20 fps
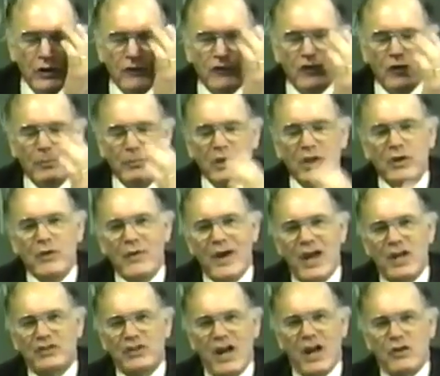
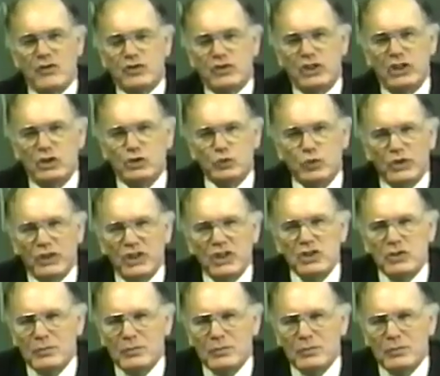familiarize ourselves with these